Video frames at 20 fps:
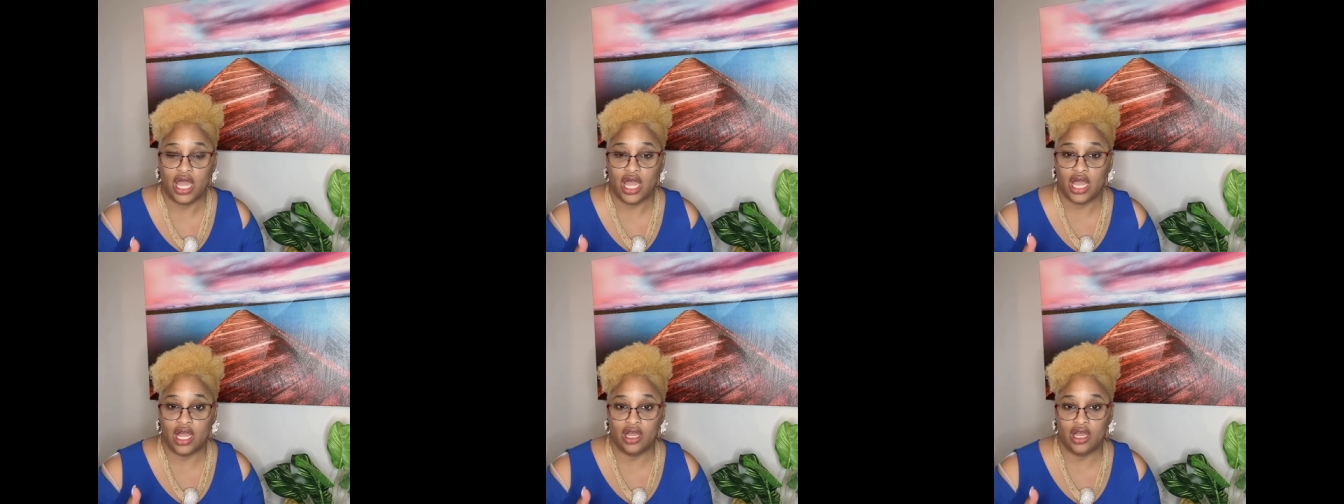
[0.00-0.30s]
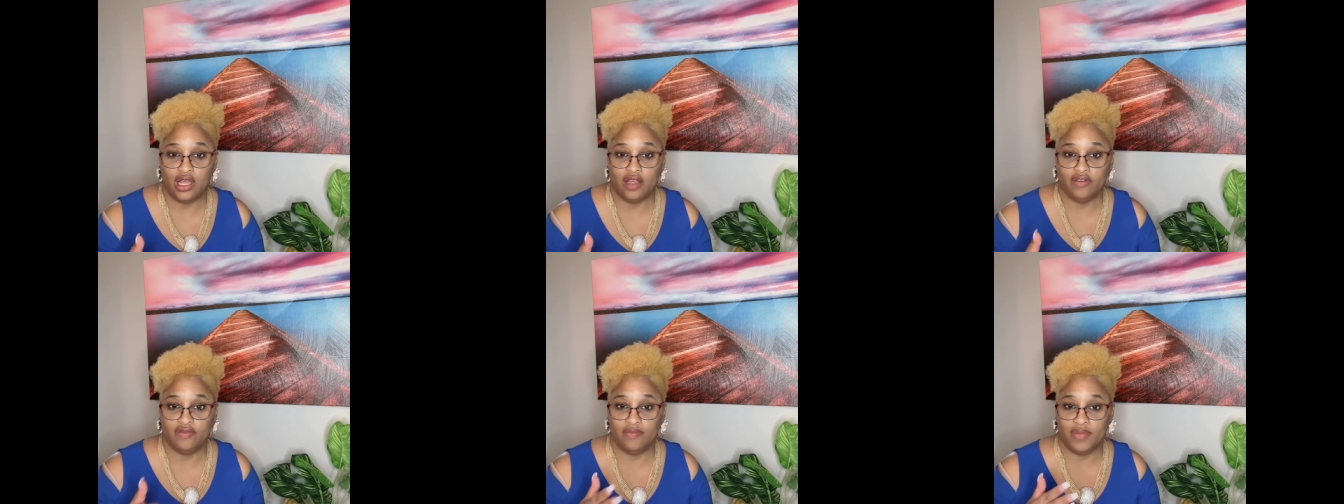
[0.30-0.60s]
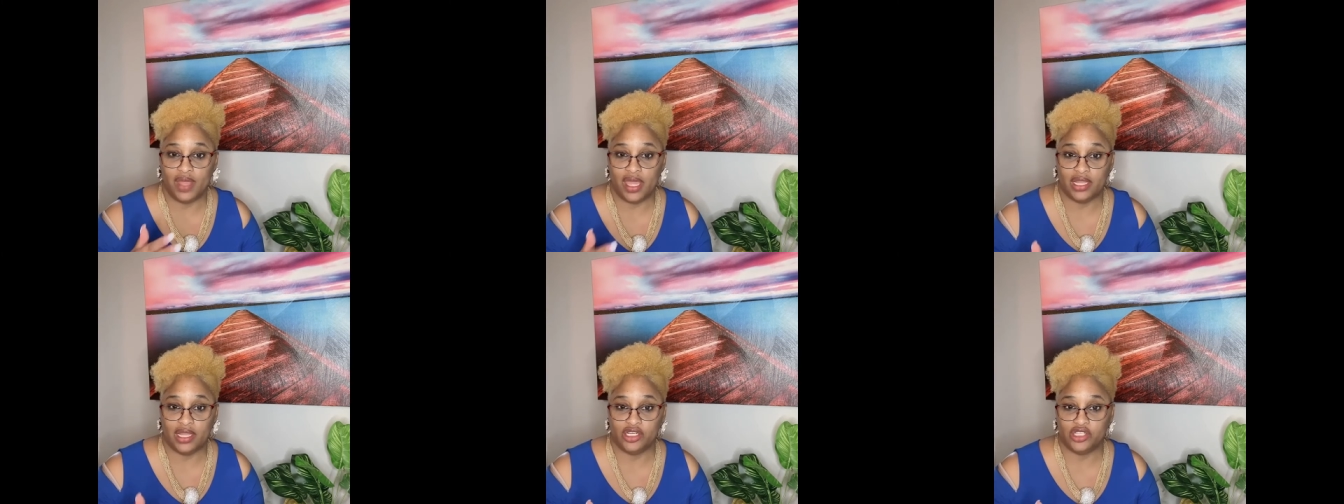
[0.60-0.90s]
of
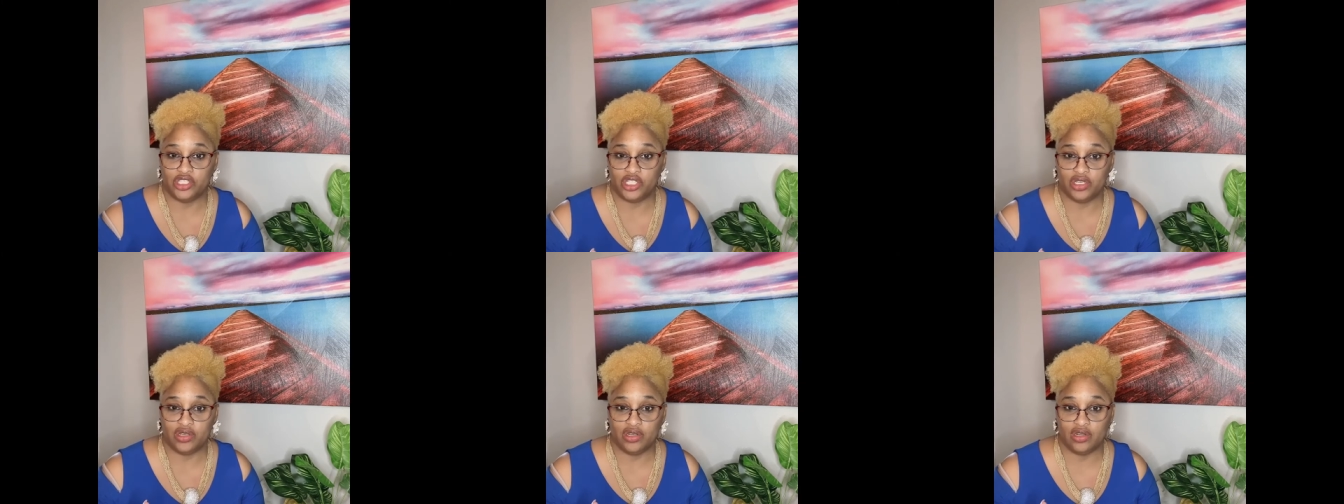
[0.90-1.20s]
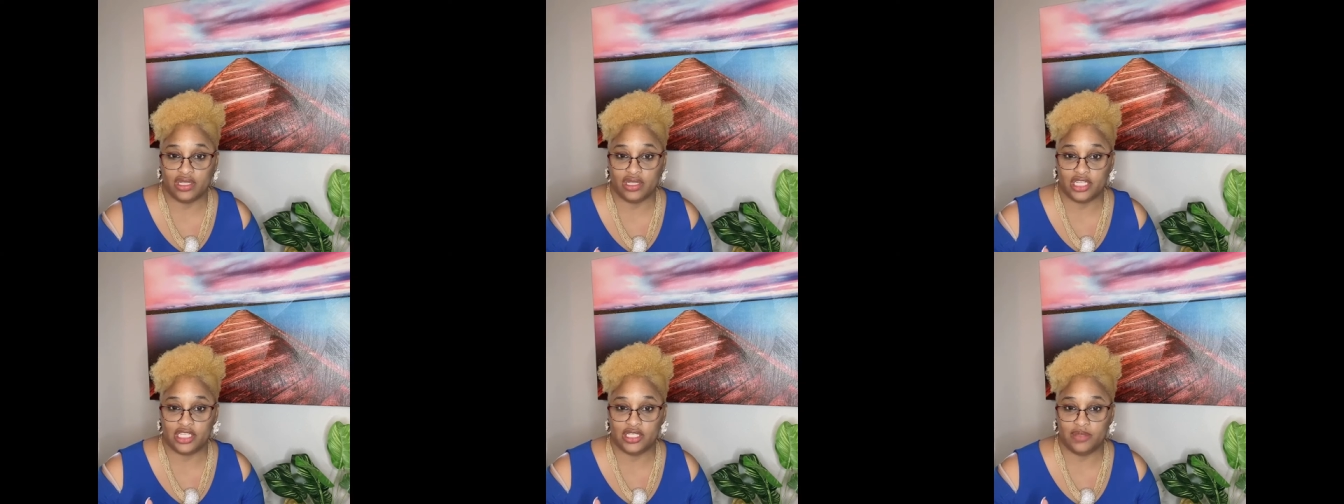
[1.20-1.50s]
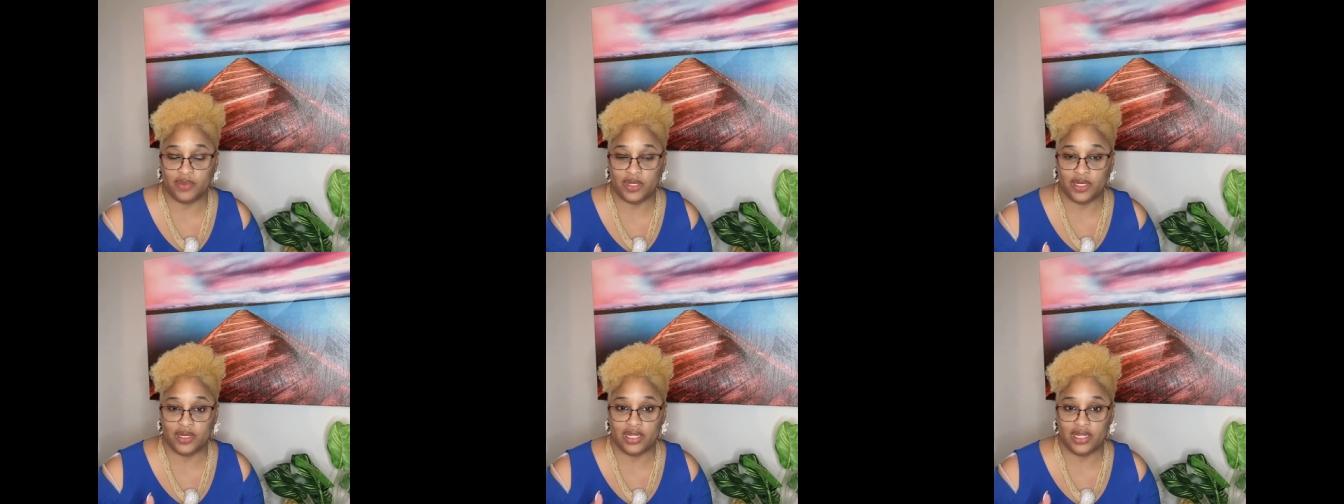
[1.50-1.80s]
managerial
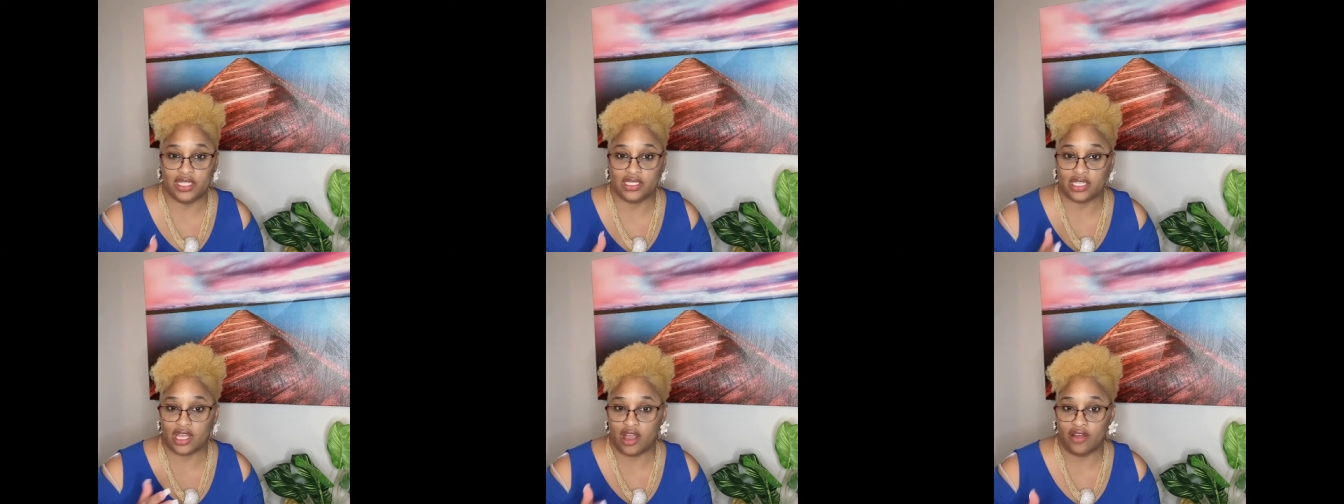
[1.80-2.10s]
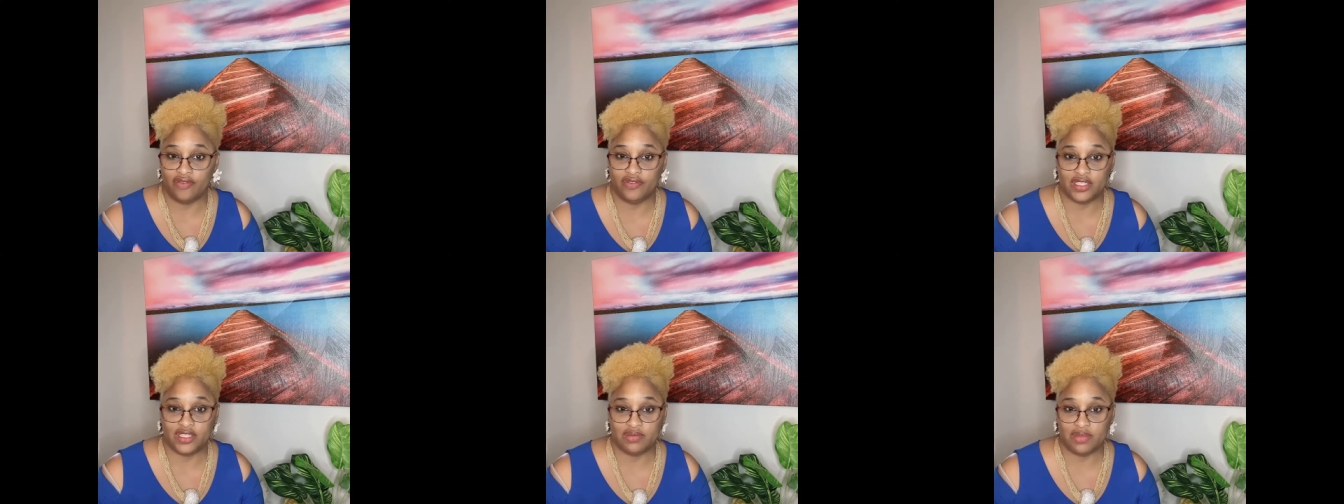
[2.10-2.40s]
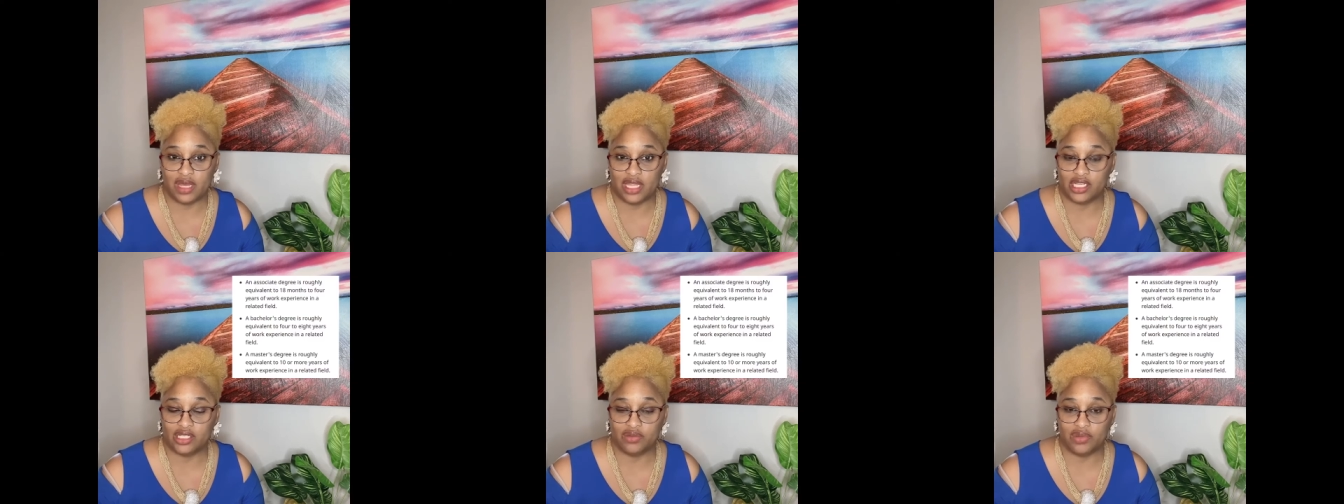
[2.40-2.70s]
experience, office
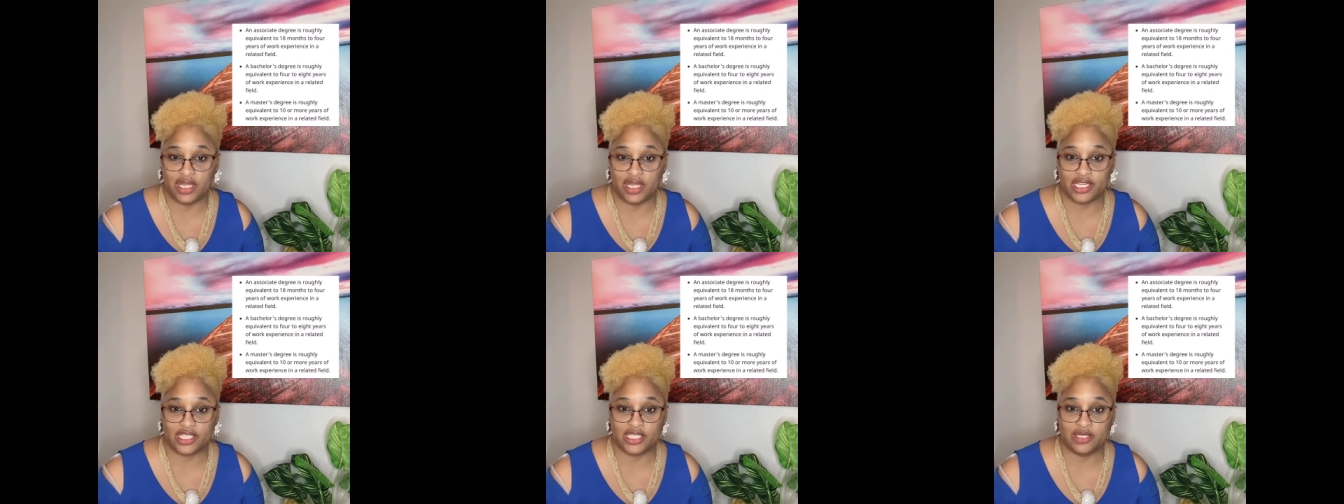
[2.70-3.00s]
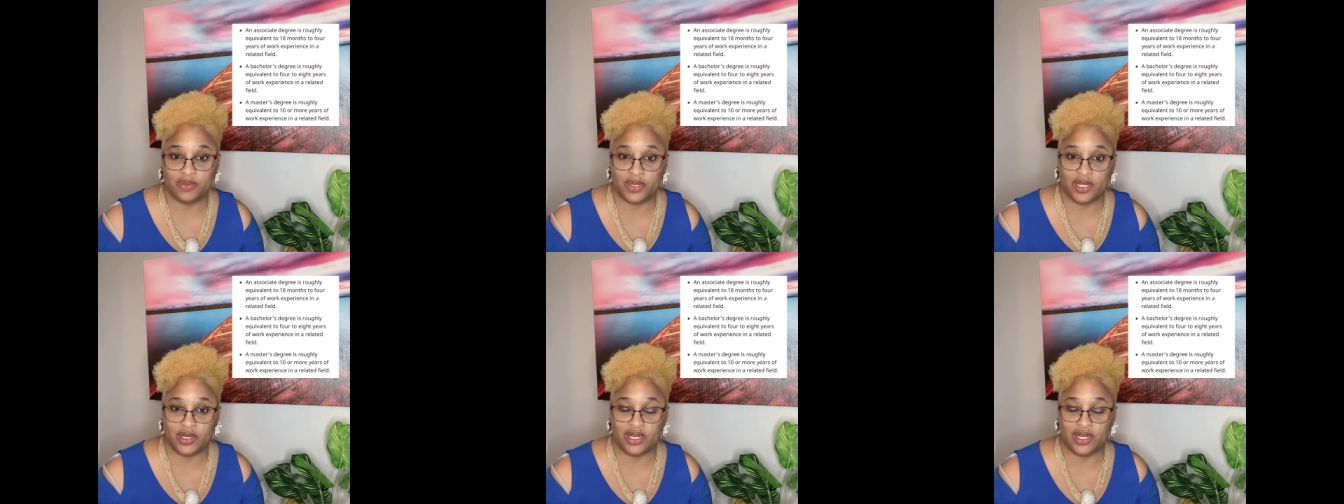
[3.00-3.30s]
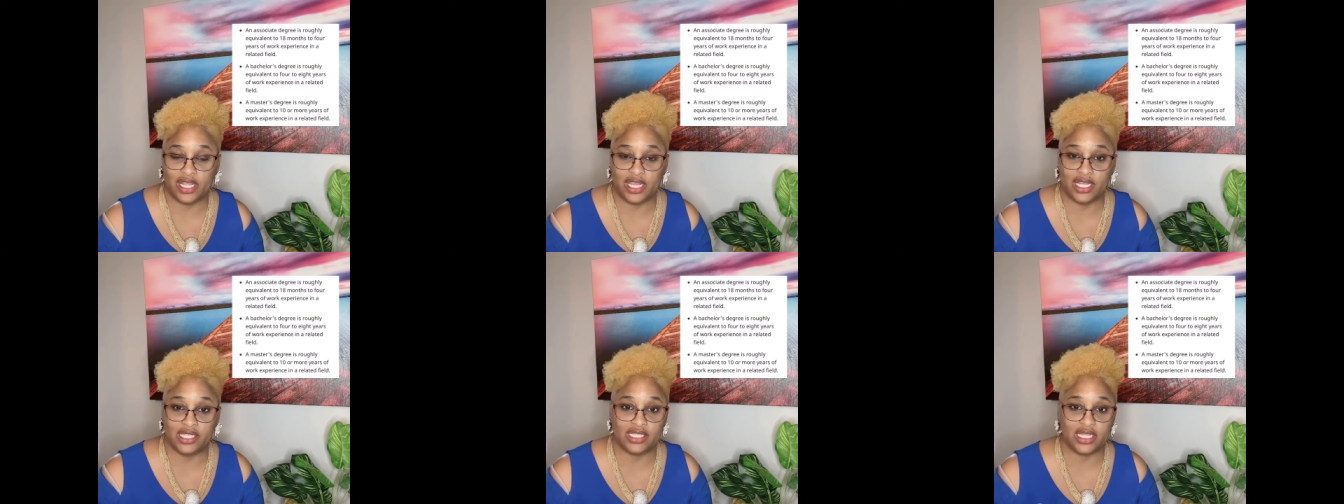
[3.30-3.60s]
management
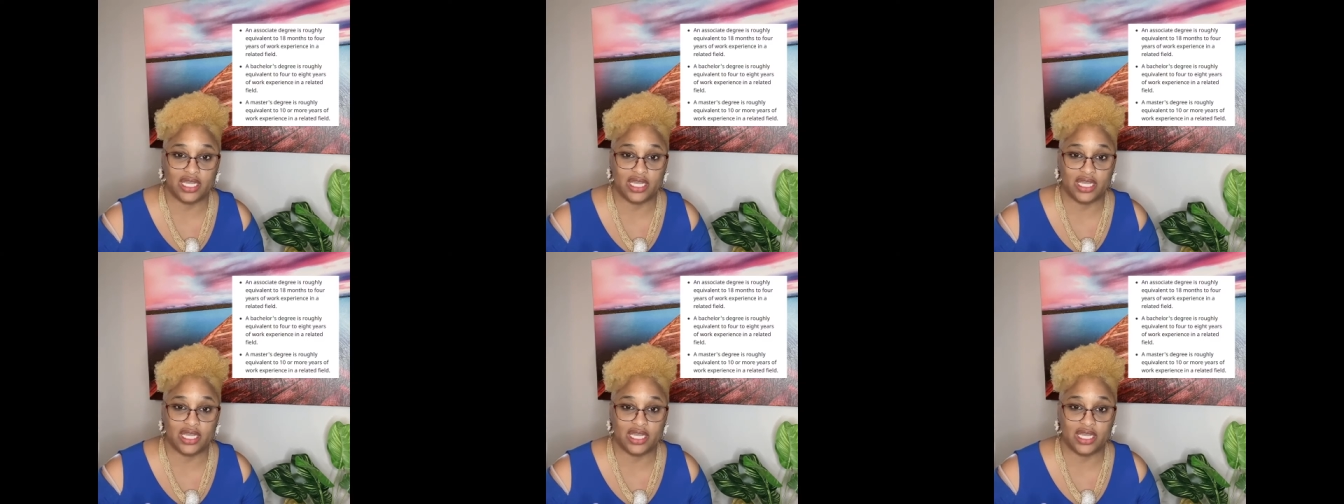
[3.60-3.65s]
experience,